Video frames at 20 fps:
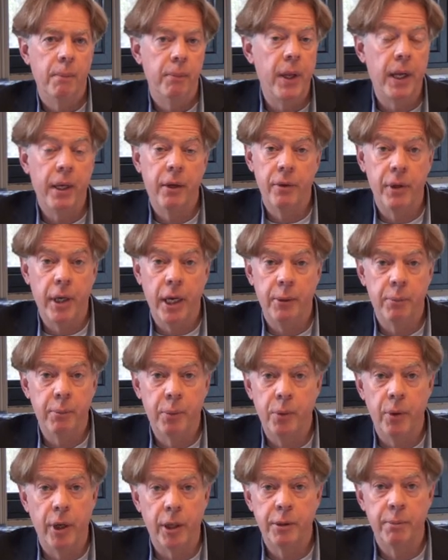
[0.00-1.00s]
They create
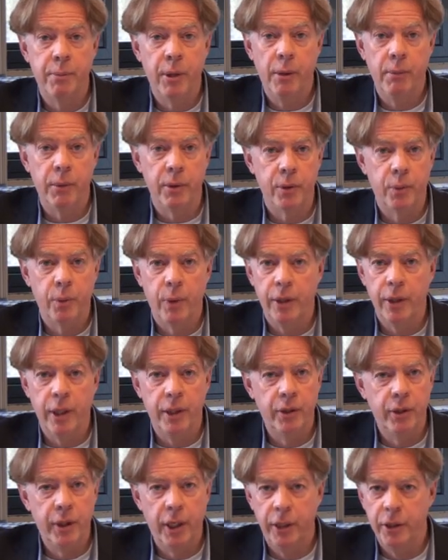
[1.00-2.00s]
poor experiments where
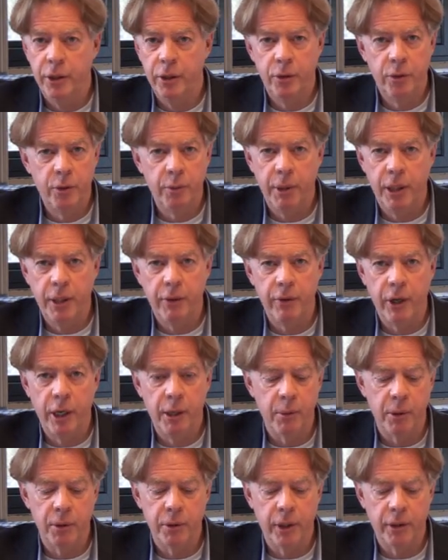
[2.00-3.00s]
they change too many
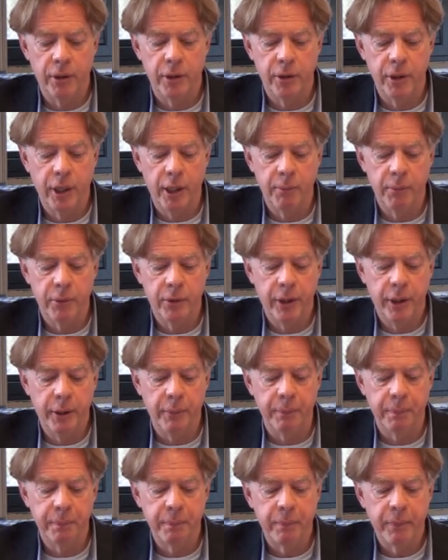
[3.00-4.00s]
variables at the same time.
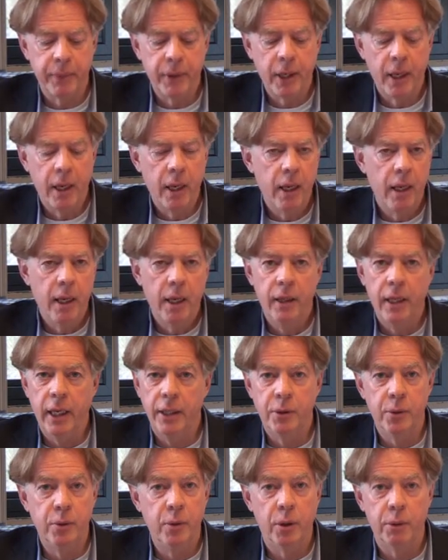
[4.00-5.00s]
They
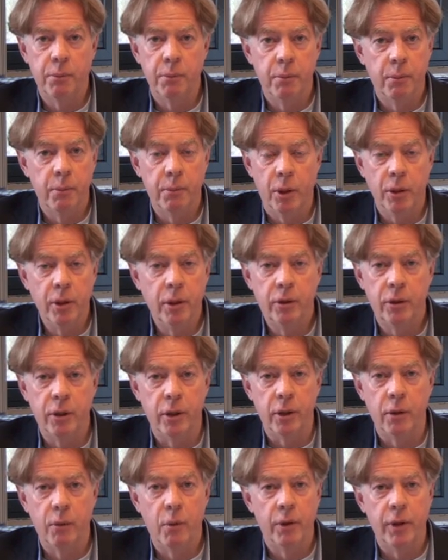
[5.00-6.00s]
do not
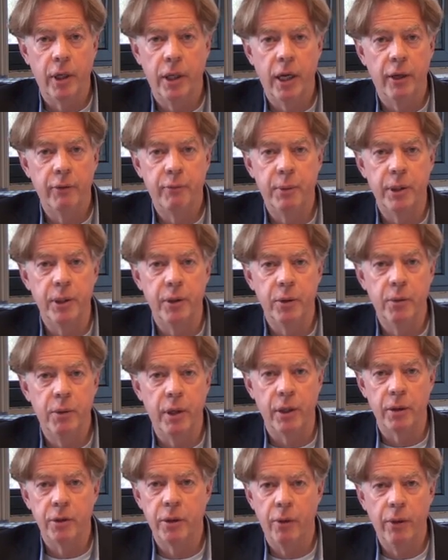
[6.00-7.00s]
monitor what they have been
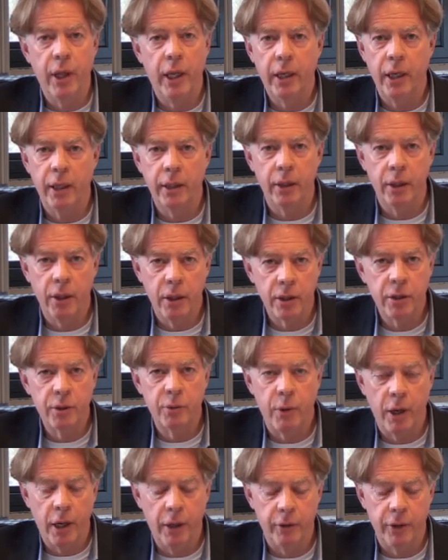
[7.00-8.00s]
doing, so they get
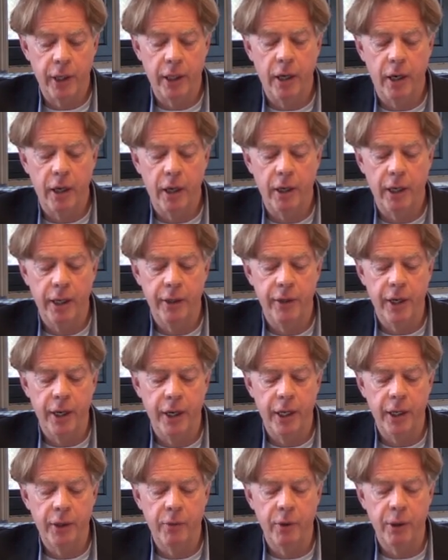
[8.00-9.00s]
lost while they are in
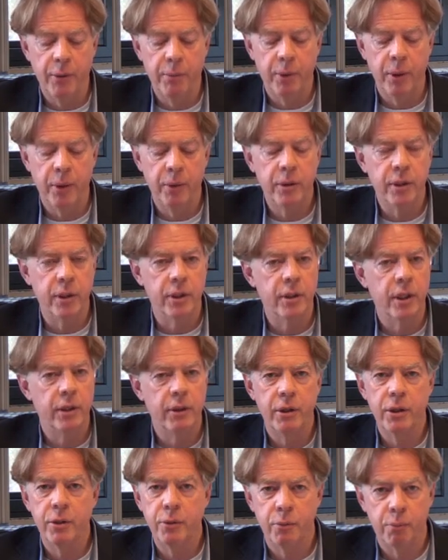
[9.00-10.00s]
their inquiry process. And
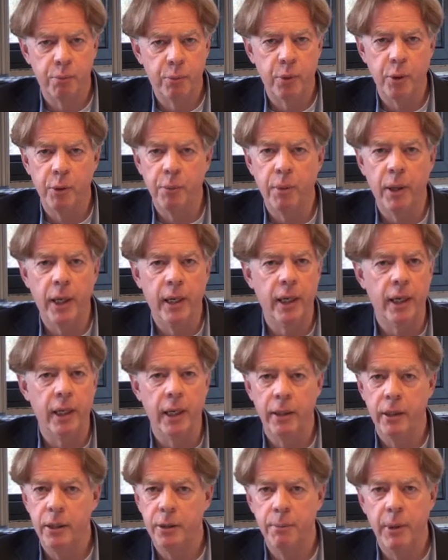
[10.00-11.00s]
there's poor planning,
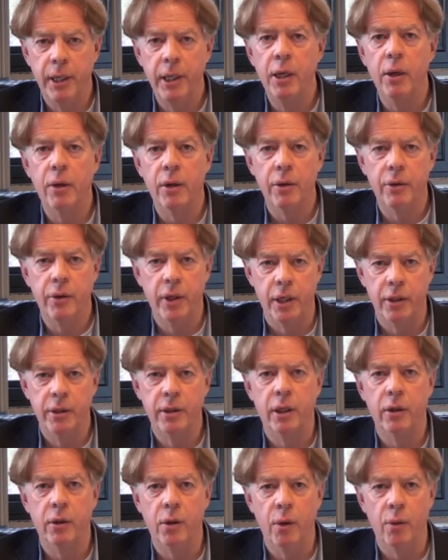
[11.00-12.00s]
and there's many other things
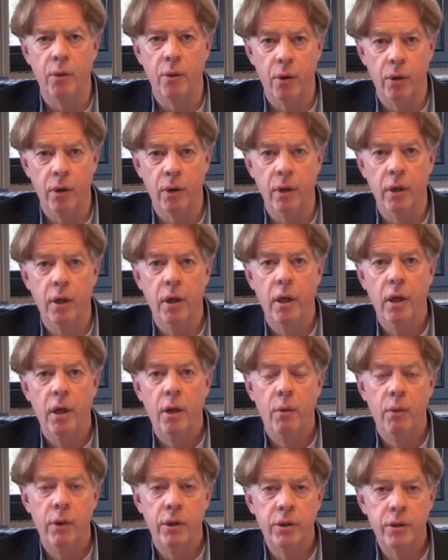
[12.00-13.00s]
that go wrong
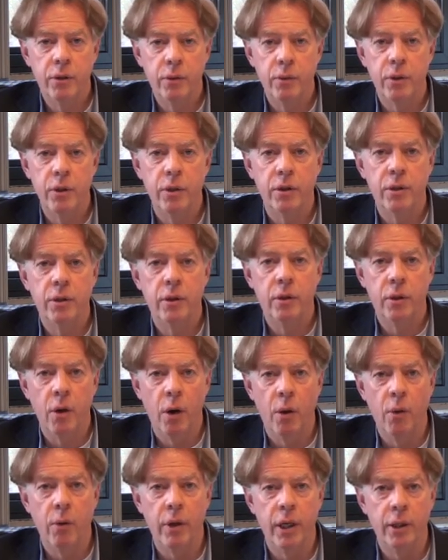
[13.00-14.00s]
when students
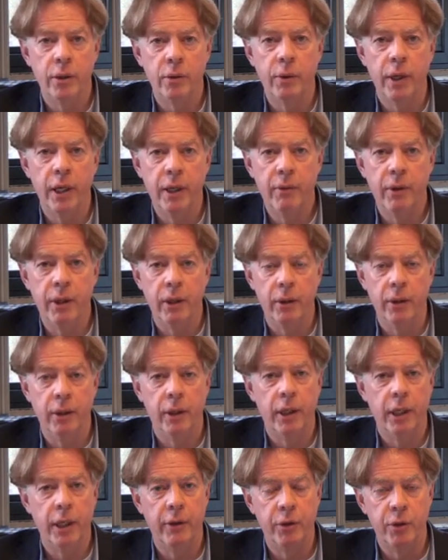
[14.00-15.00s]
go into inquiry
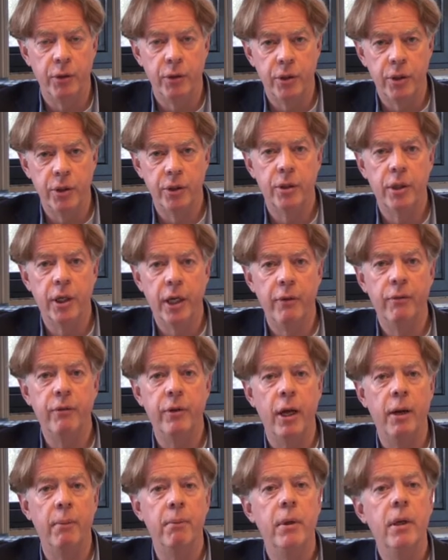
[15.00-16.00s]
learning, if you just give
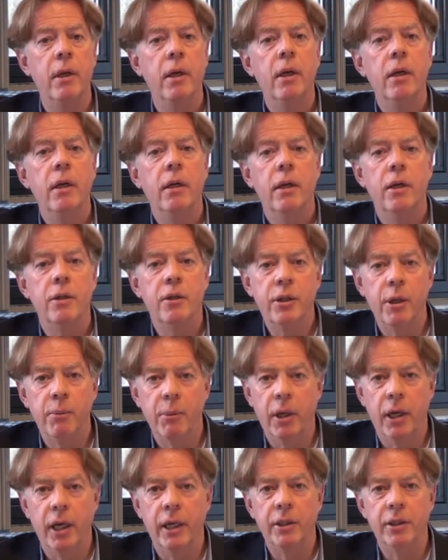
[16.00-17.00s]
them a
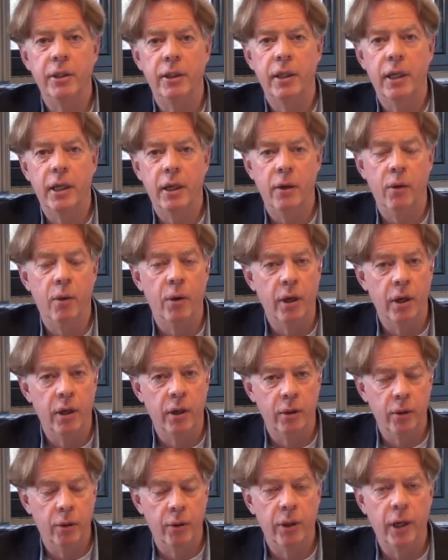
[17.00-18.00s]
simulation or
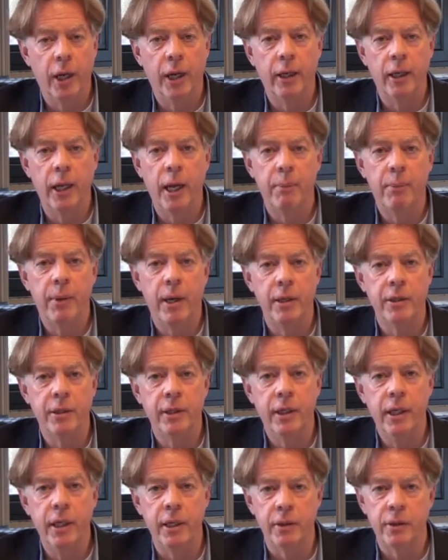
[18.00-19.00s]
an online lab as
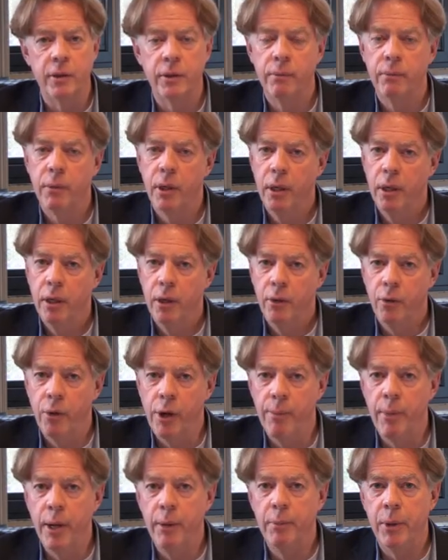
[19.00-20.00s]
it is.
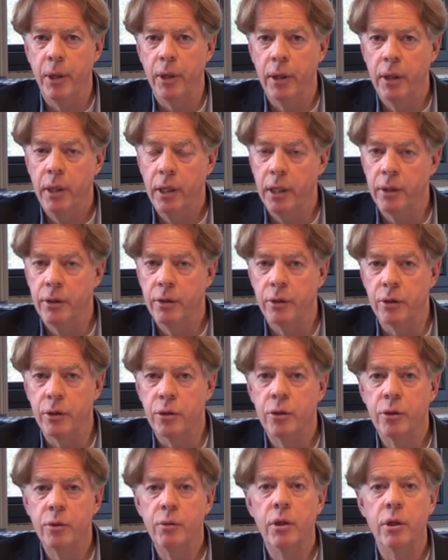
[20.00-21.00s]
Remember, it's the
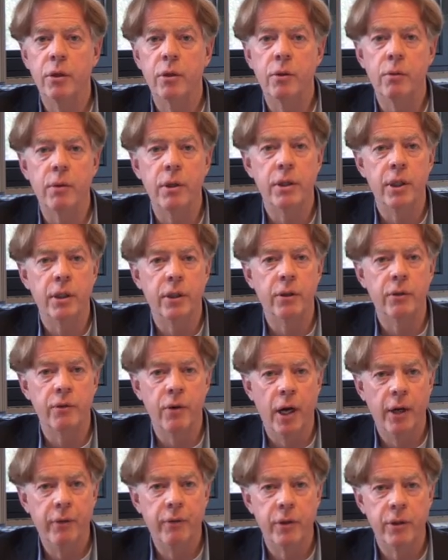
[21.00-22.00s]
student who is in the
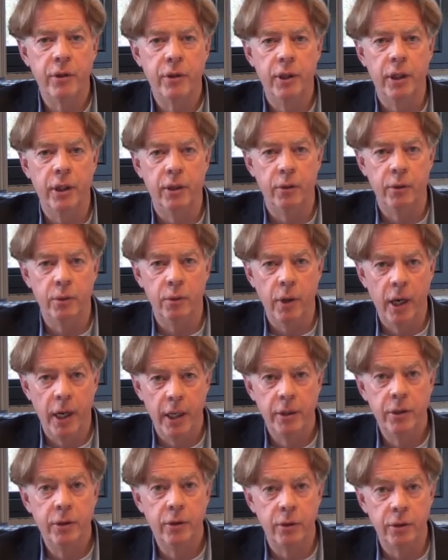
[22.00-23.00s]
driver's seat, who
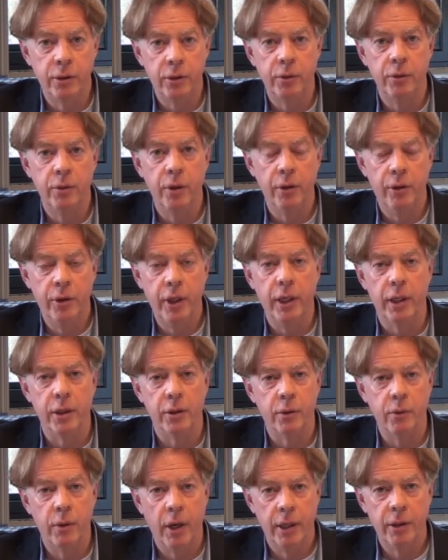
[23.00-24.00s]
has to do the
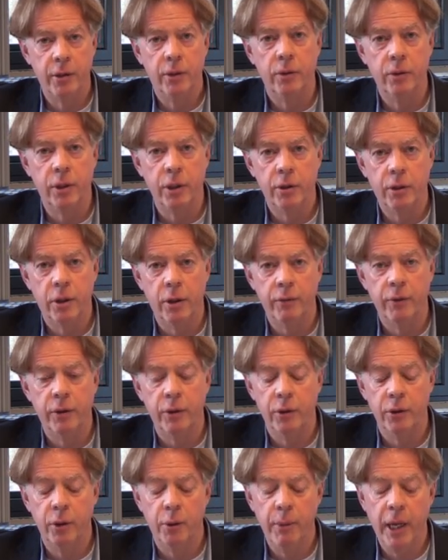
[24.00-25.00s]
things, who has to discover
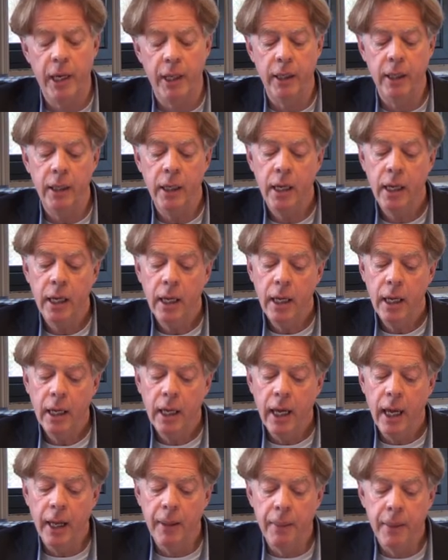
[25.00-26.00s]
the domain,
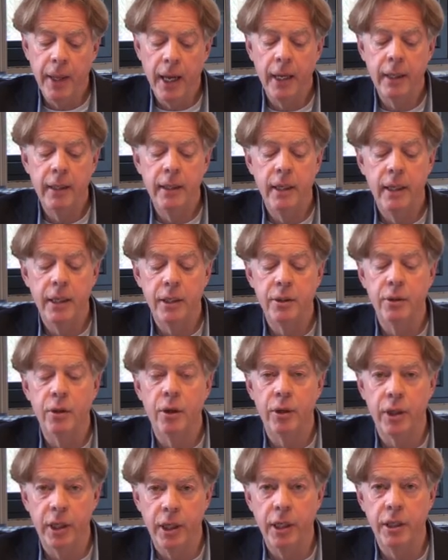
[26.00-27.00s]
and that is
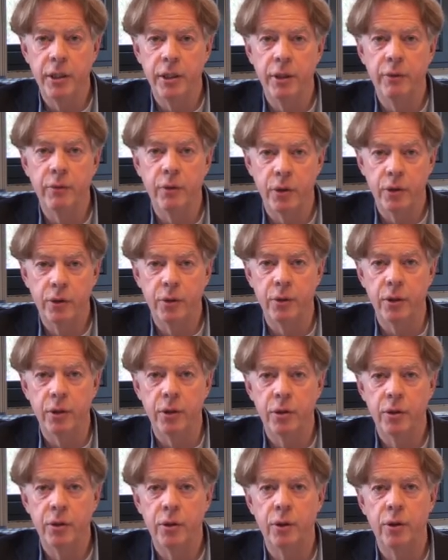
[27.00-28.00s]
not easy for
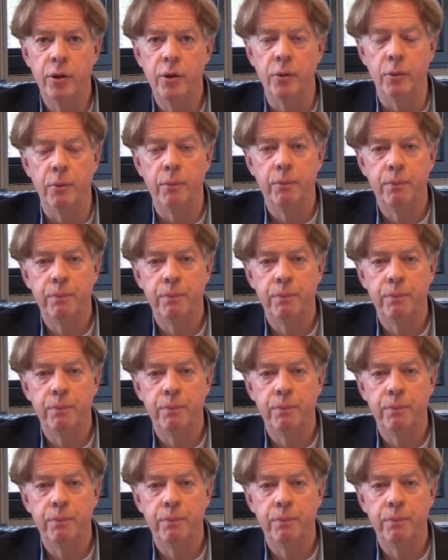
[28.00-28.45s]
students to do.